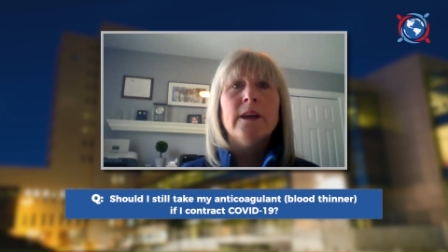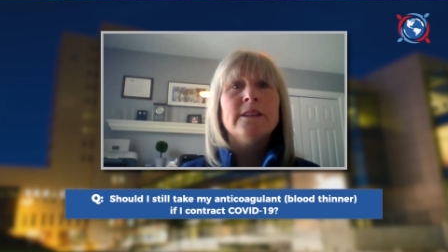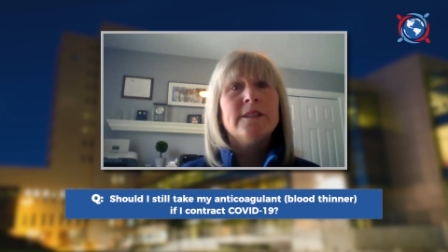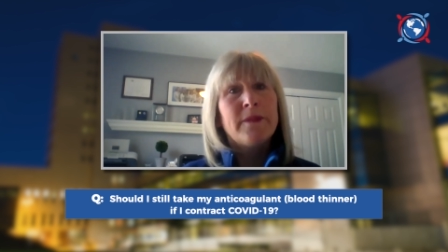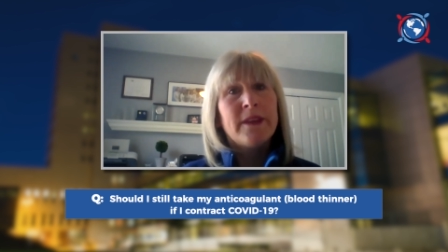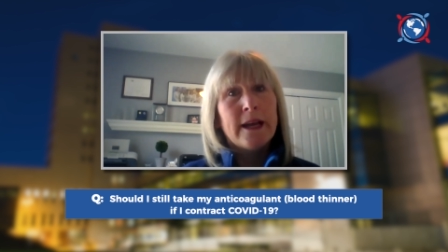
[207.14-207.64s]

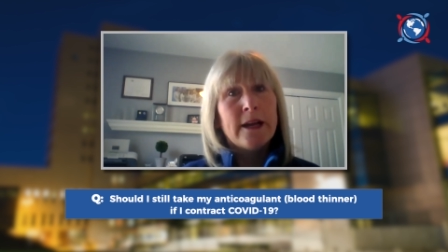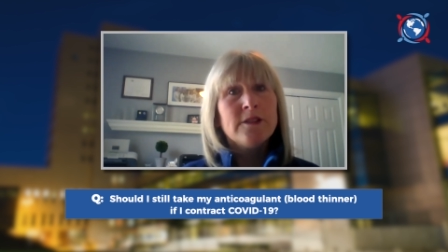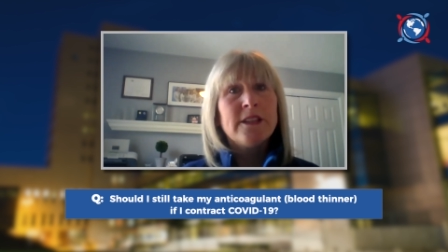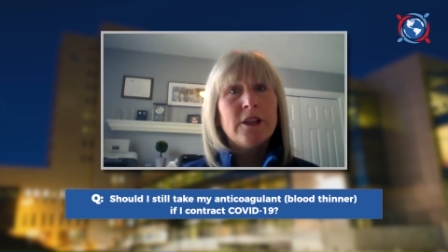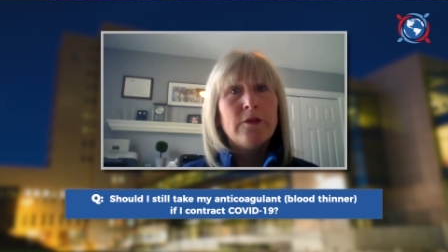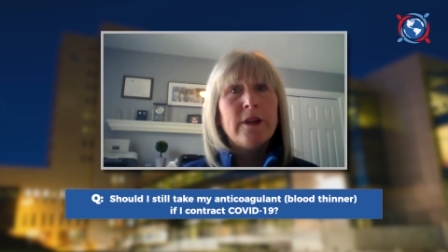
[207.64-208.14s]
Something else
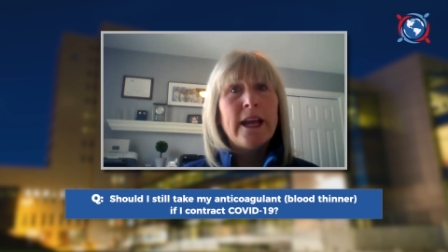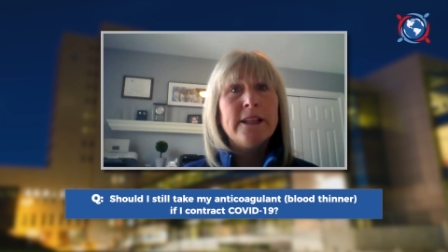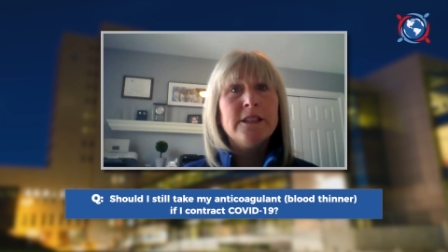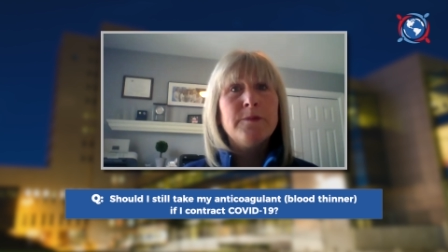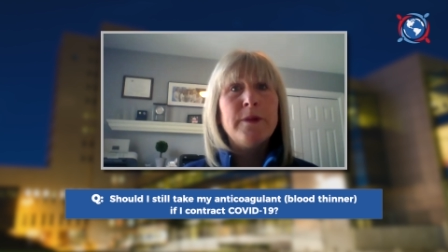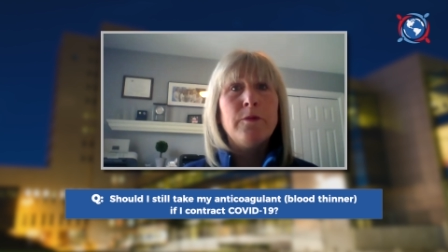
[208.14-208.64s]
that you can
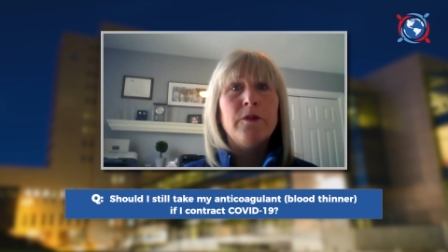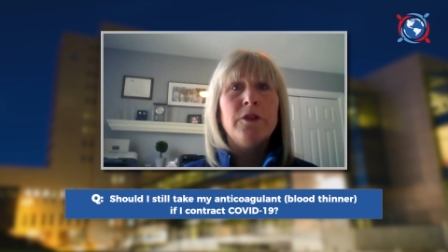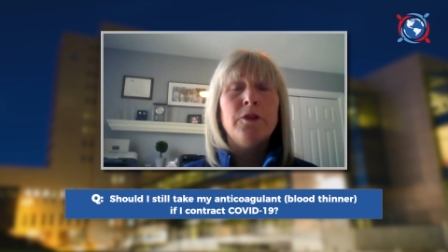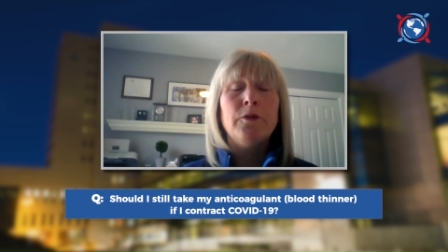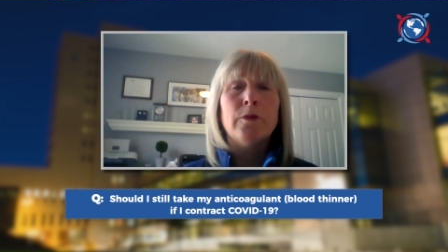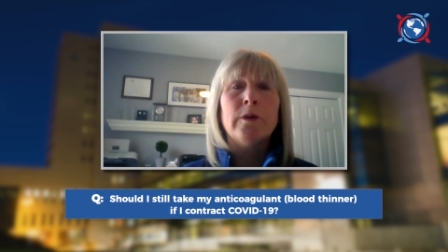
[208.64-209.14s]
speak
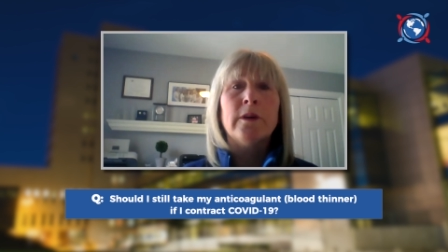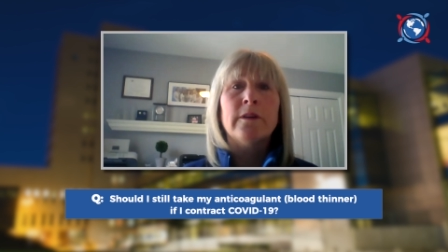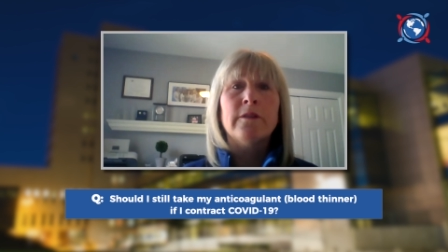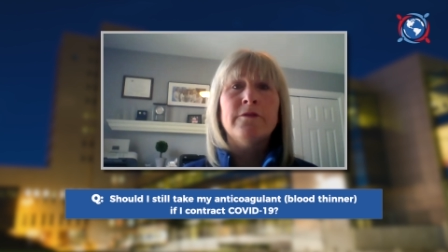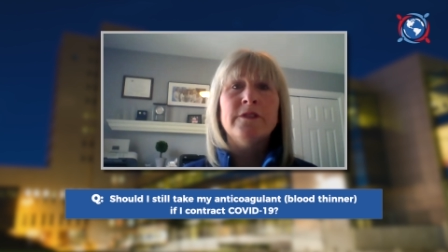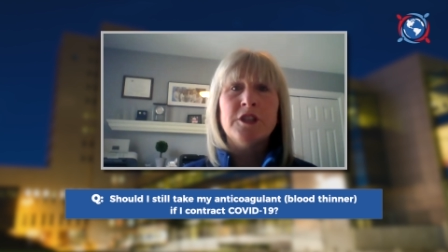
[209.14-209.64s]
with
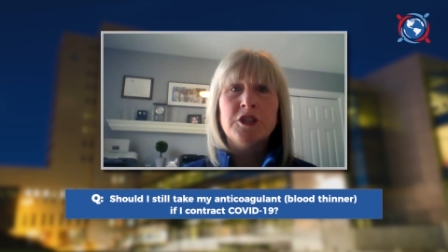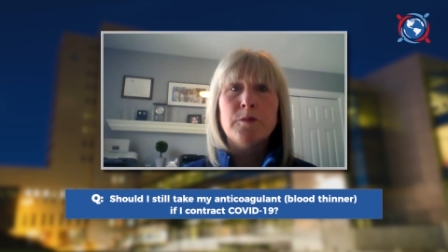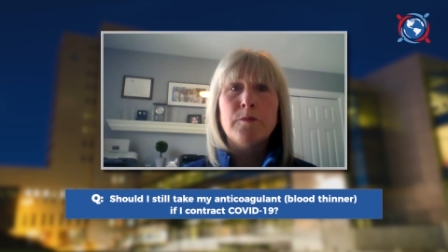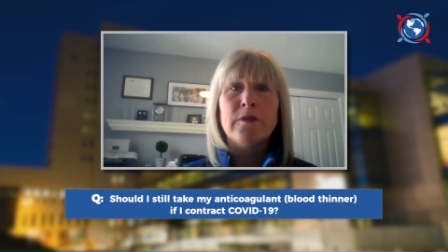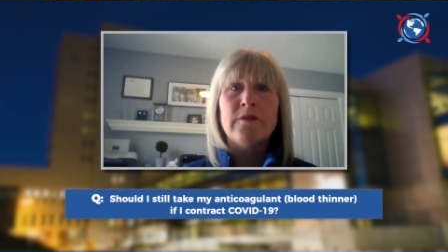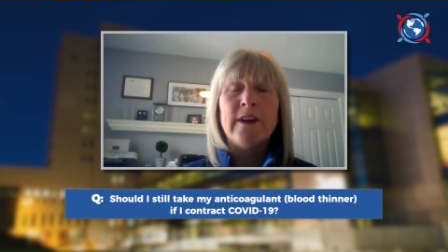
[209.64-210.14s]
your physician
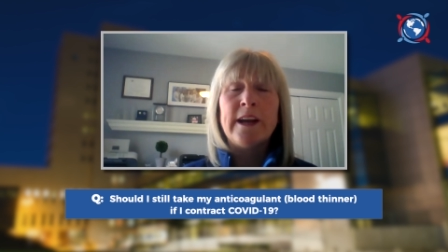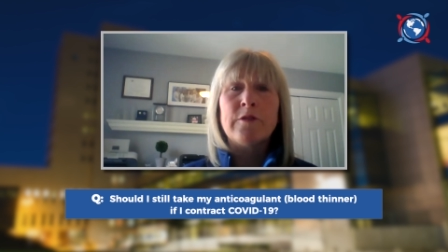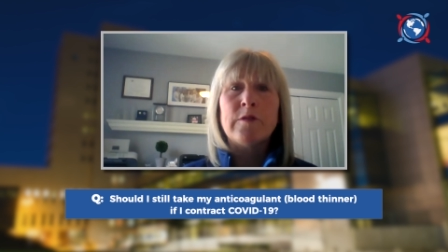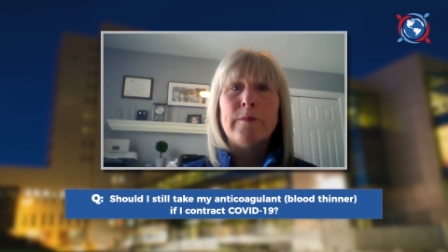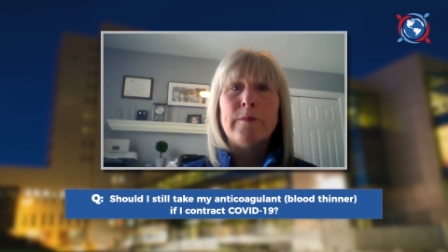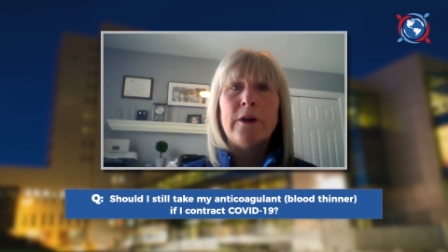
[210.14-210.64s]

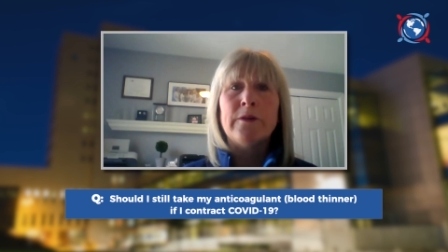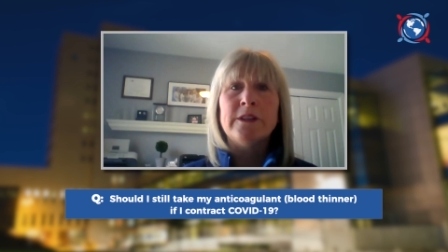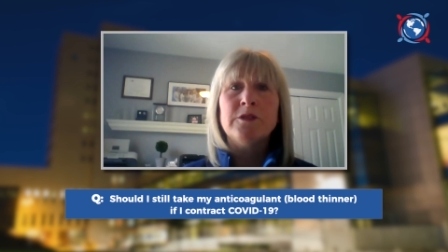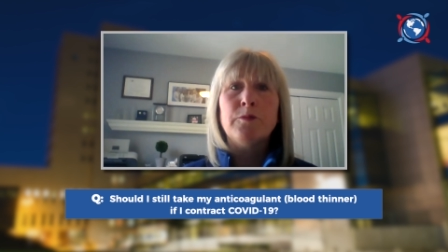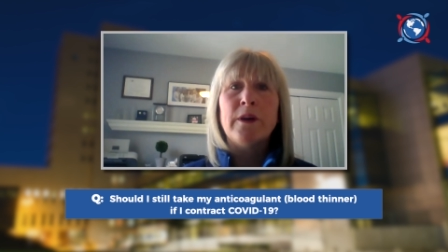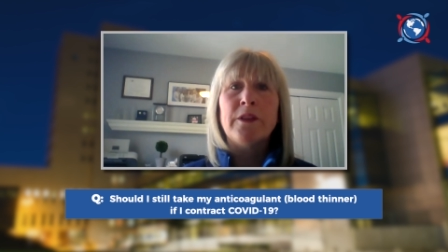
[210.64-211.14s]
provider about
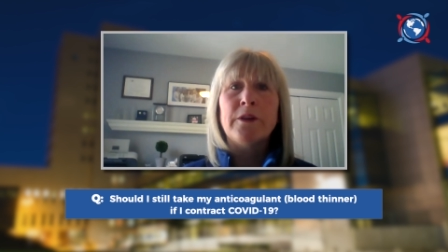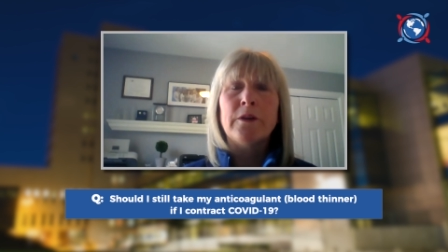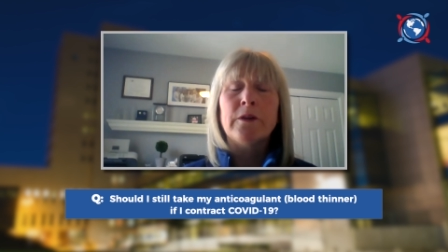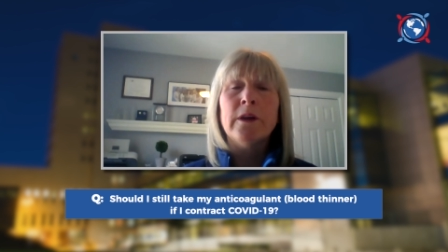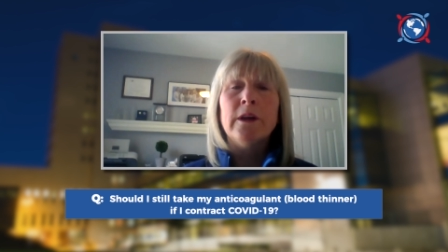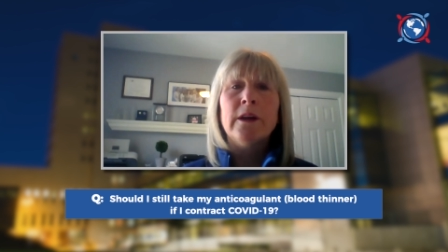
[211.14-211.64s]
is whether